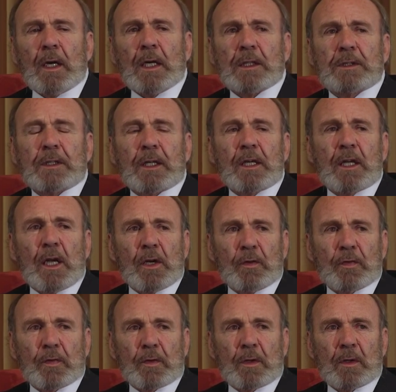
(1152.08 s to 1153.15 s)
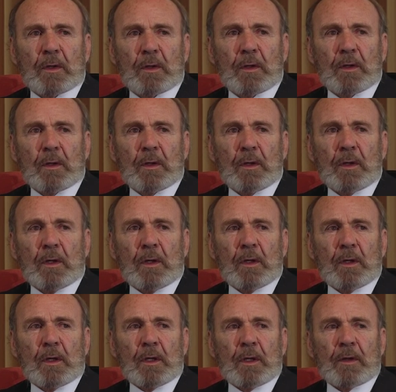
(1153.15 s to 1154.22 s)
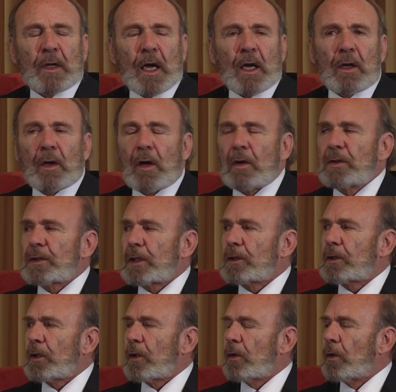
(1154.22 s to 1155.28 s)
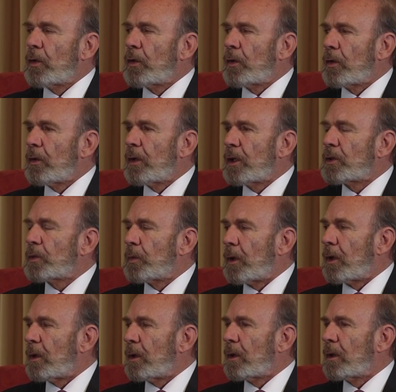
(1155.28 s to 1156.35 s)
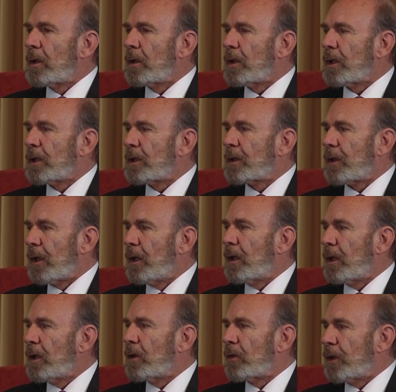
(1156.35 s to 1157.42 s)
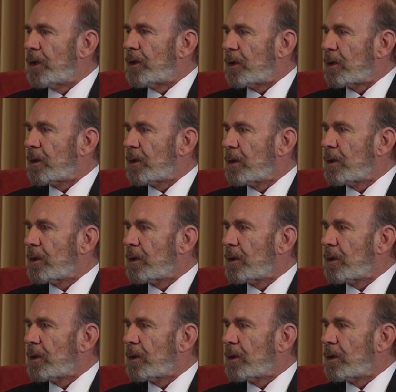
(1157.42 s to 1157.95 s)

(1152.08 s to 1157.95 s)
is the gift that allows us to go through this world as thinking creatures.